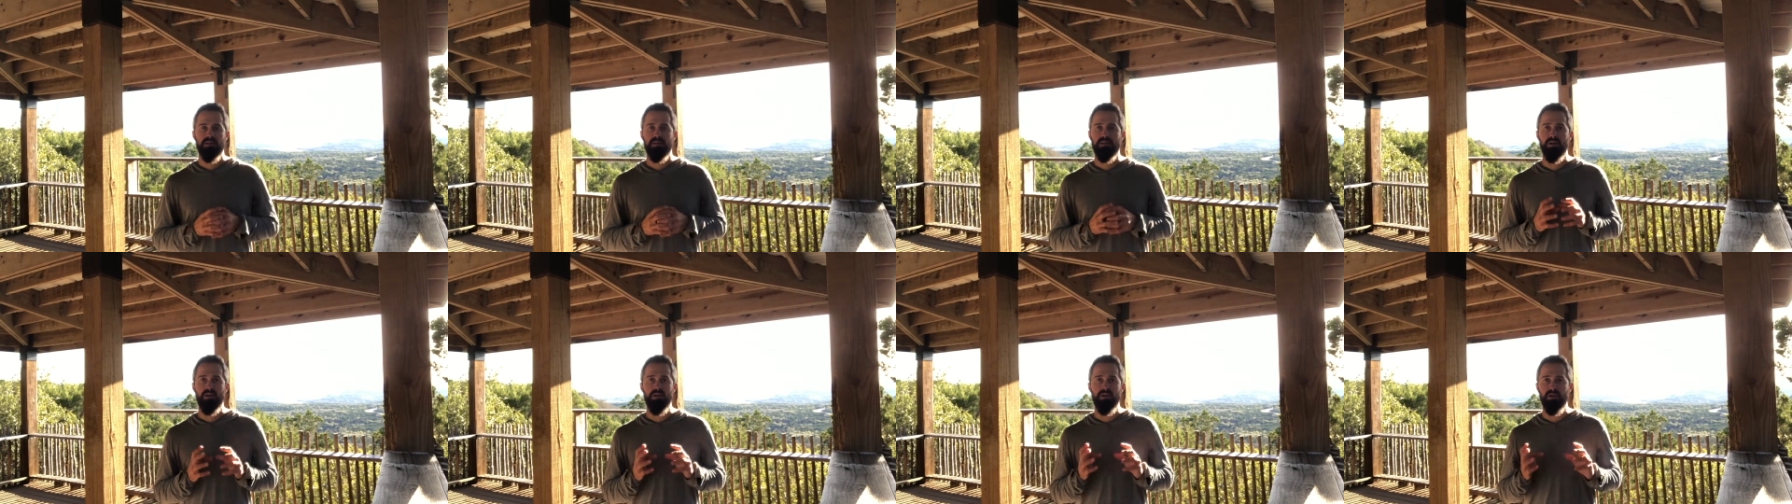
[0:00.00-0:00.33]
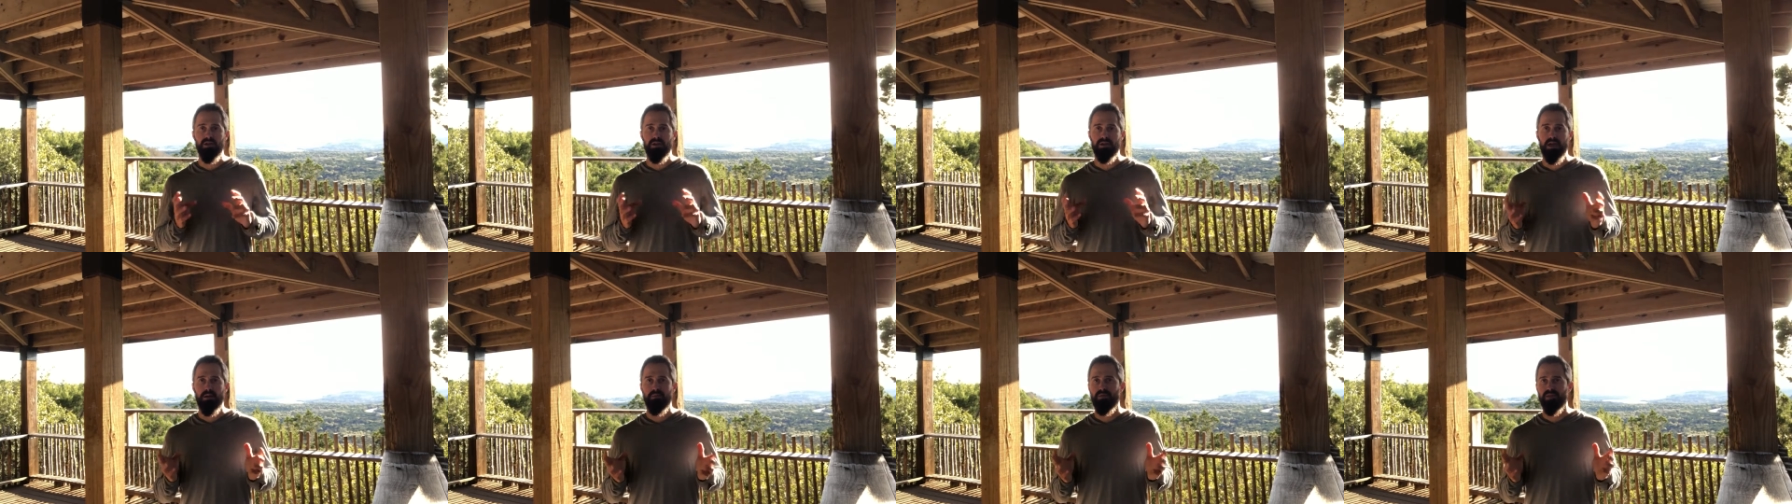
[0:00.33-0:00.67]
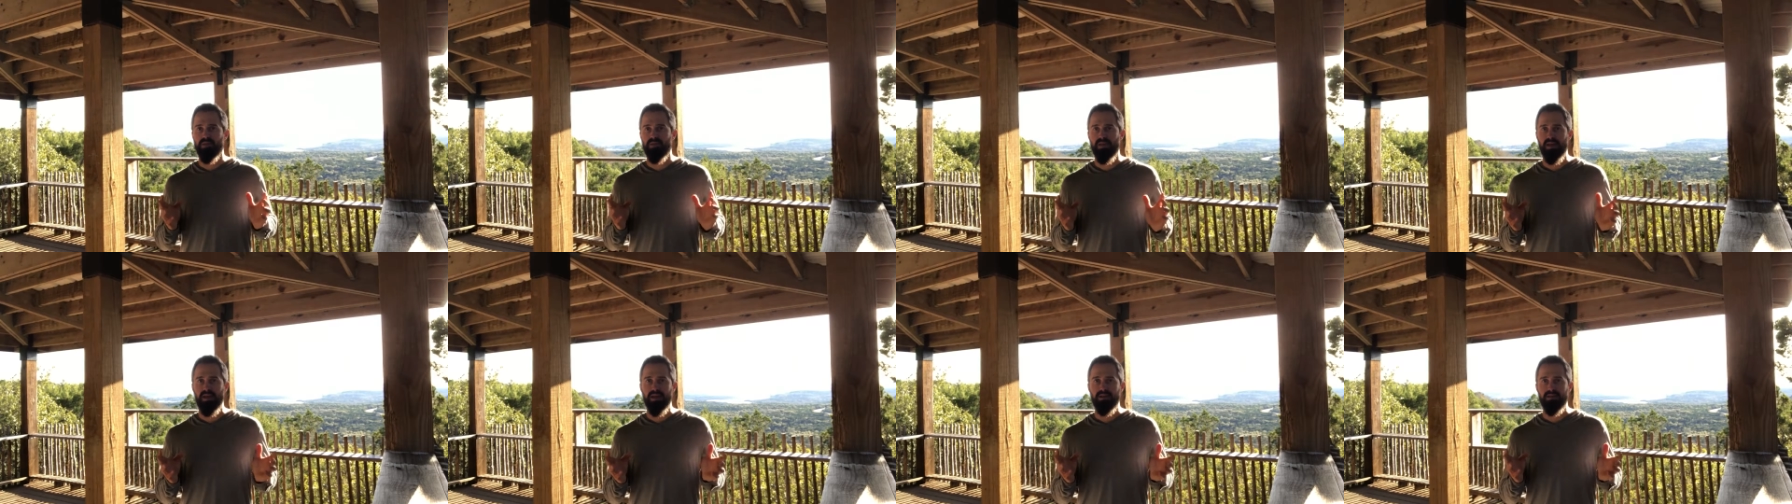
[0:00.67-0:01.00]
there are a couple
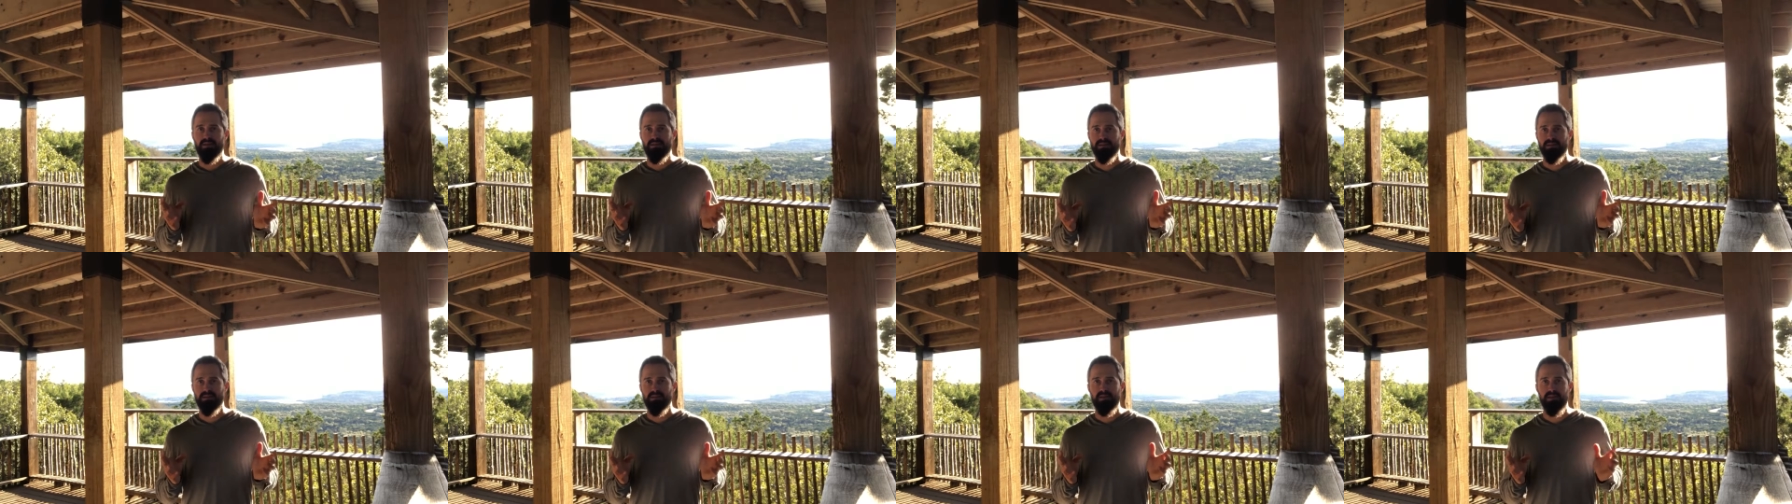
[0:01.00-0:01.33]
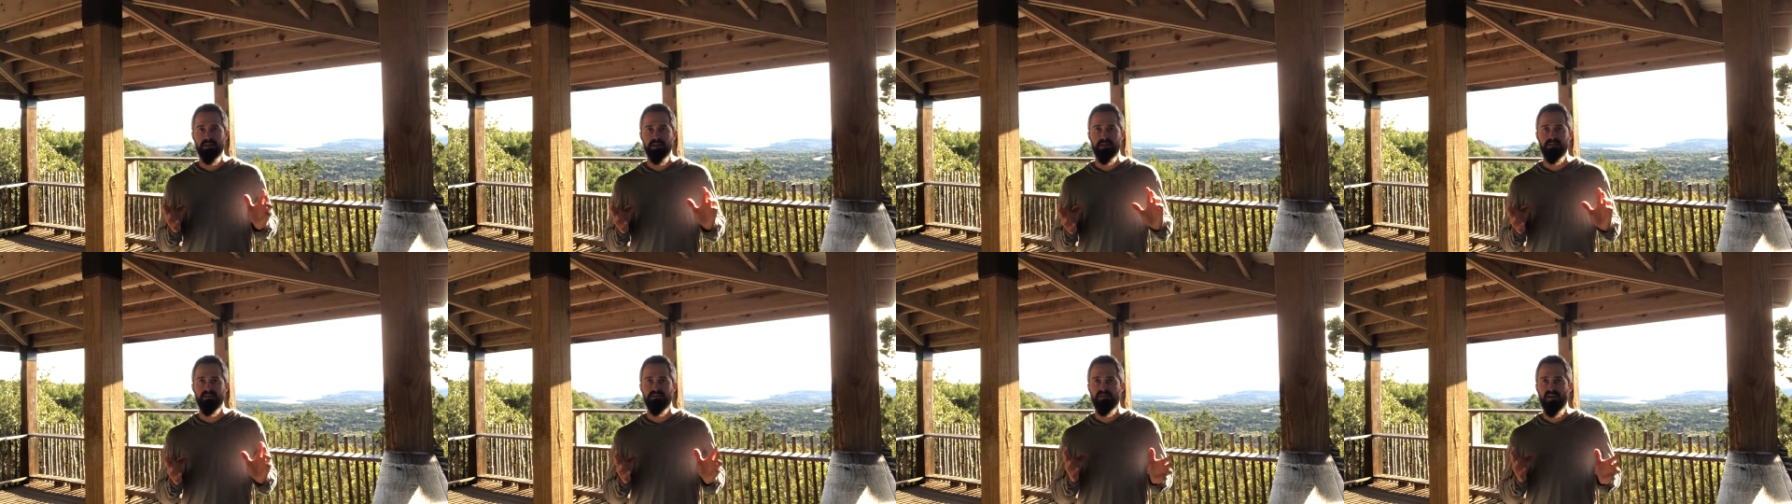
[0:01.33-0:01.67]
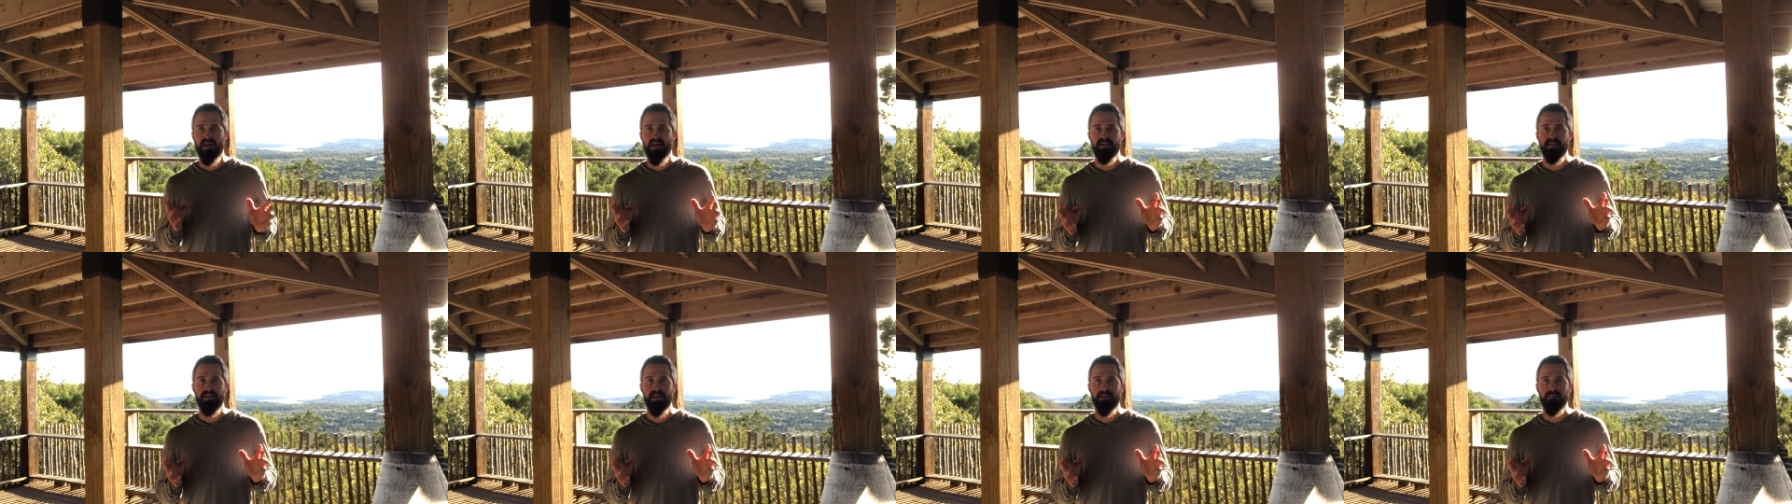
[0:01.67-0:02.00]
things that
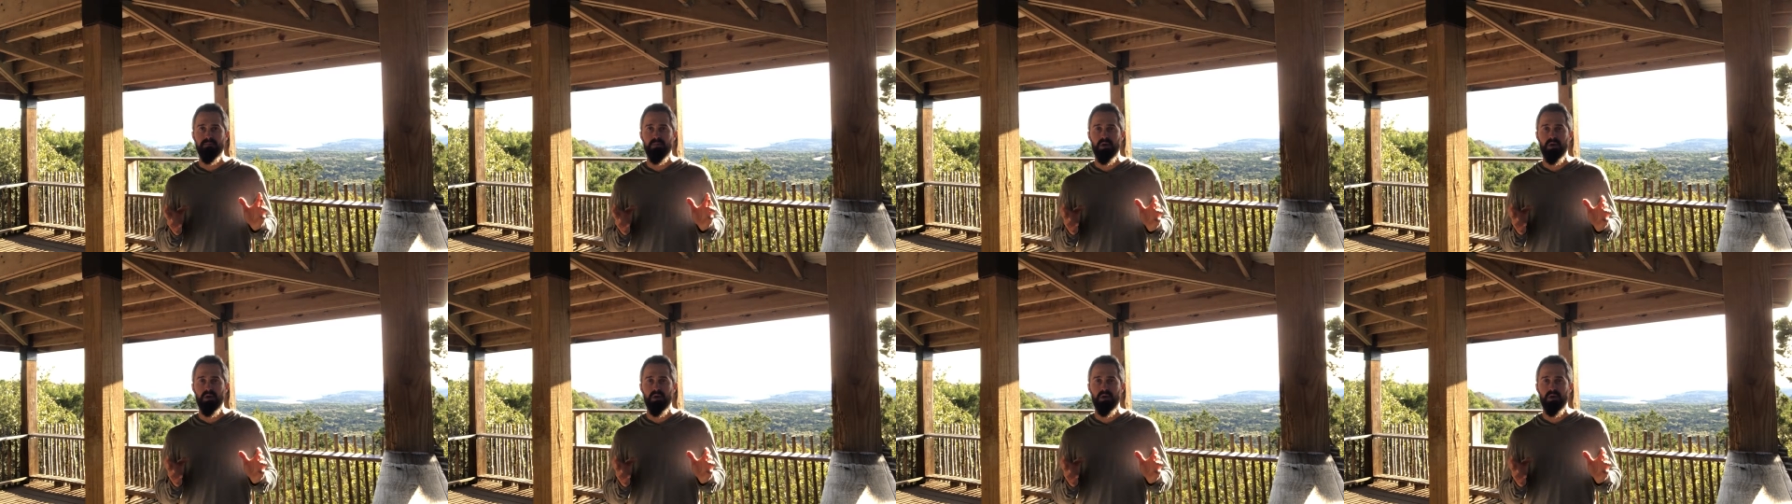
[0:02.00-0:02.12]
define that